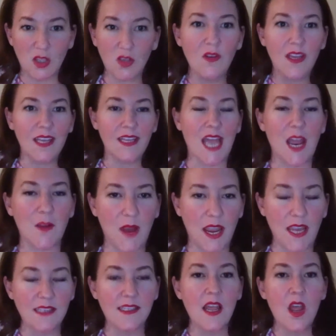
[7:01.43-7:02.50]
you get that
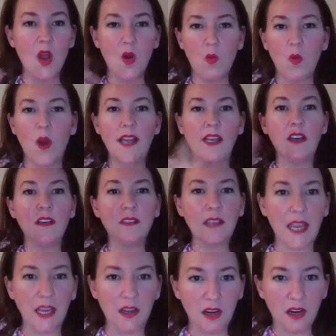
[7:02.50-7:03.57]
raise. One year
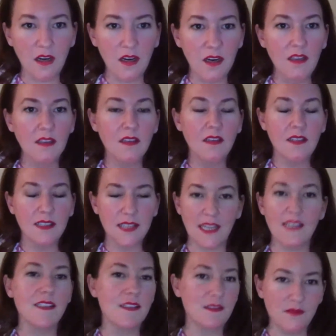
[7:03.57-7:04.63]
later, say
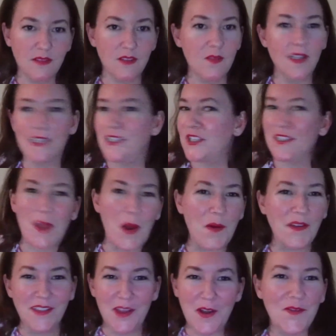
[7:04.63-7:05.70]
it's, let's just go
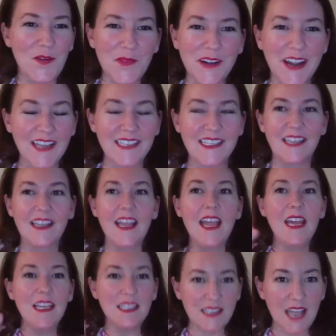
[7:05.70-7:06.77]
with November 19th.
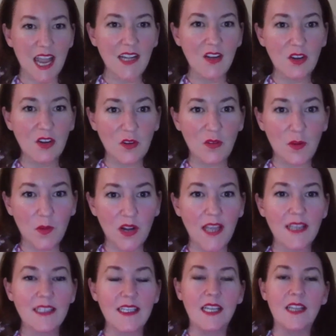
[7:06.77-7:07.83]
Signed on November
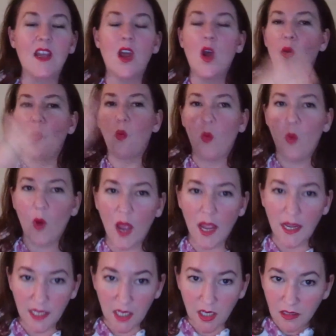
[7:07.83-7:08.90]
19th.
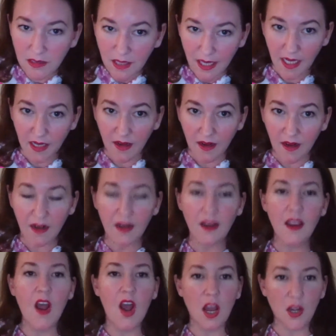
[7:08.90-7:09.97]
One year later,
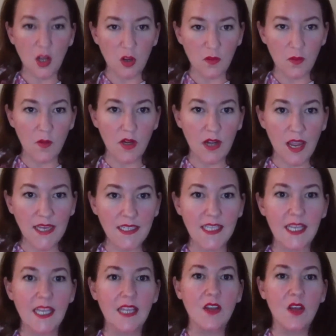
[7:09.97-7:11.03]
on November
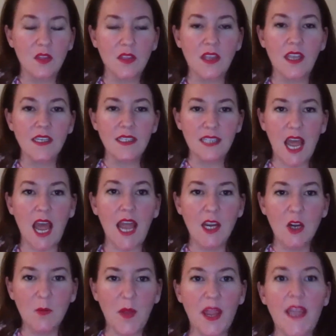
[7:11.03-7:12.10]
19th, the
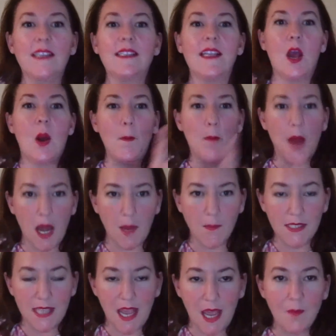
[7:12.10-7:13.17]
entire pay scale
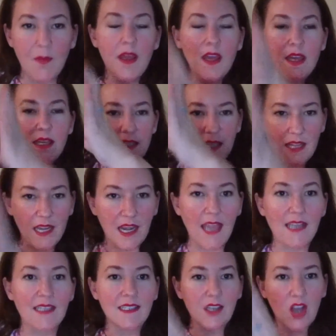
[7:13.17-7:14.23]
pops up to the
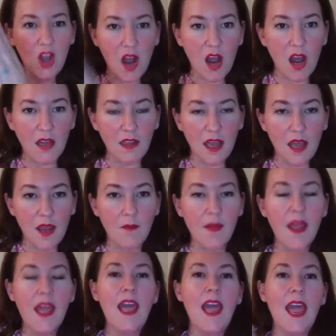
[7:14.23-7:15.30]
next column.
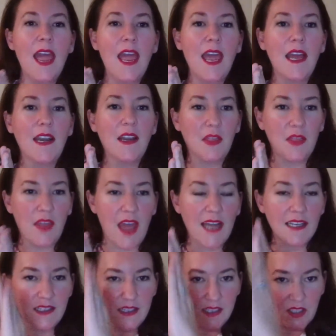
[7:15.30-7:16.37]
And
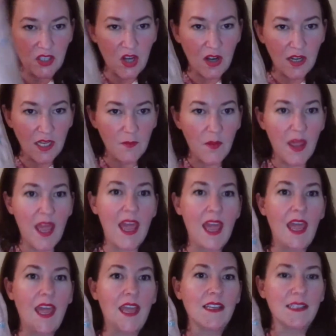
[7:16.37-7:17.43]
that's the starting
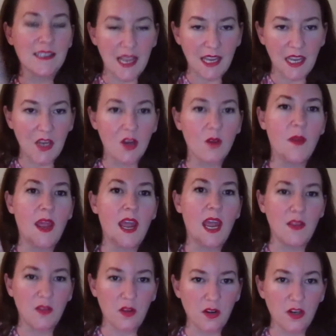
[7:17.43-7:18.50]
pay, second year
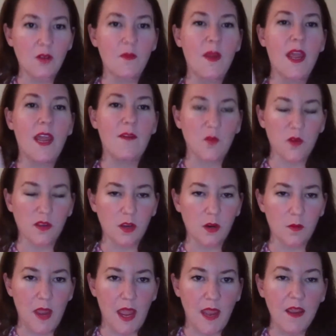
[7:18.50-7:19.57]
pay, third year pay, fourth
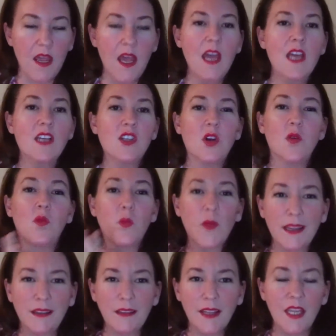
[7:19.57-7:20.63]
year pay. So,
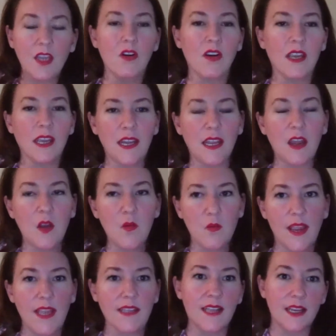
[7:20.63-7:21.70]
really, you're getting a
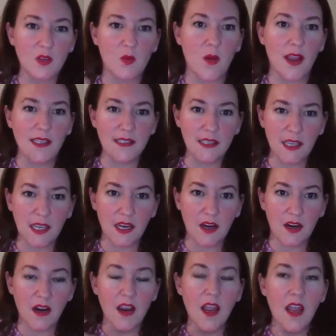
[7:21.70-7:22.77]
raise like twice a
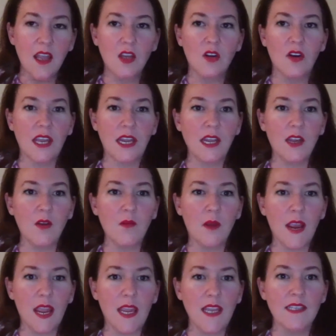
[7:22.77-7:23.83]
year. You're getting a
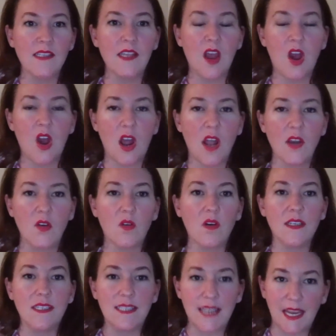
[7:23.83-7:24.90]
raise on
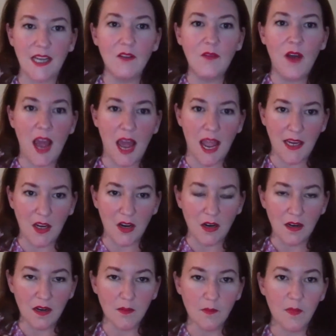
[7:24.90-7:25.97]
your date of
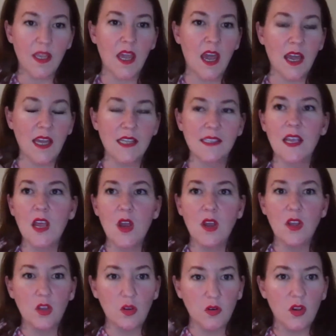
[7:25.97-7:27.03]
hire because
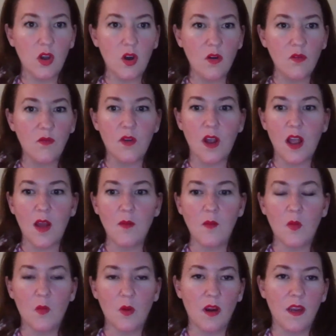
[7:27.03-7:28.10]
you'll go from
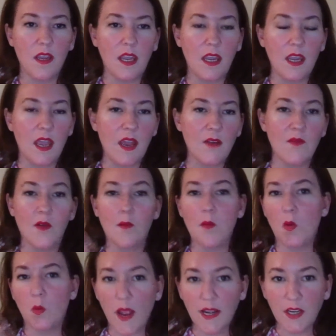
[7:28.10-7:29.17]
working from a
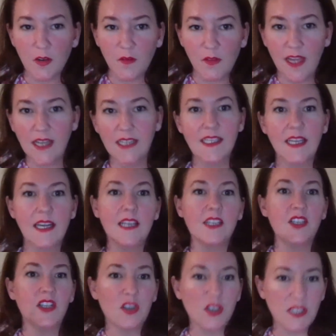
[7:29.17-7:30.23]
one year flight attendant
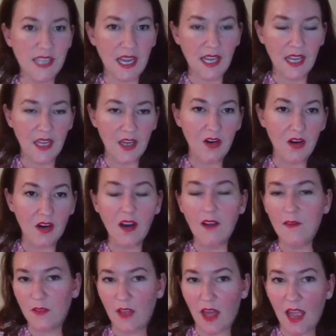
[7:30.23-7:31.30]
to your second year
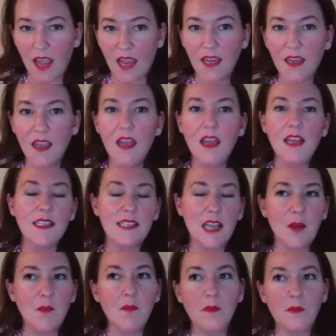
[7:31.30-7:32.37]
of flying.
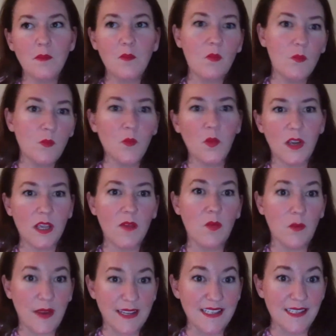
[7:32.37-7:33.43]
Some will give a
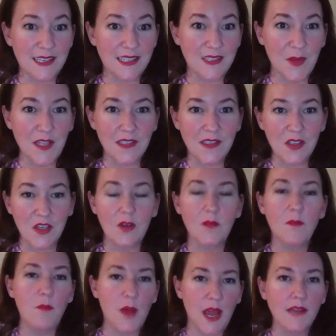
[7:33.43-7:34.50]
raise at six months too,
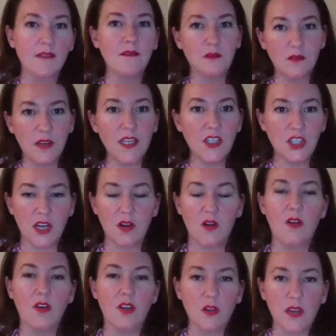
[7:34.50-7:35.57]
but in
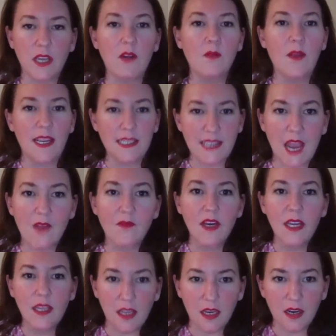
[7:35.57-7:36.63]
general, you'll get a raise
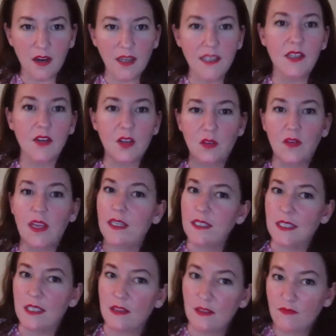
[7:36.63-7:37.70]
every year until you get
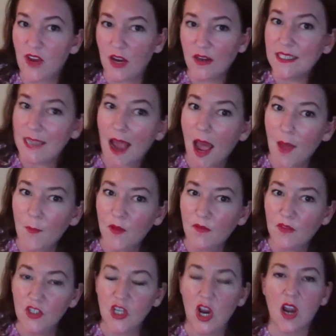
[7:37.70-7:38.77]
to the very top of
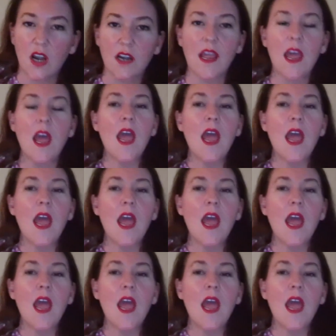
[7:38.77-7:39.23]
the chart,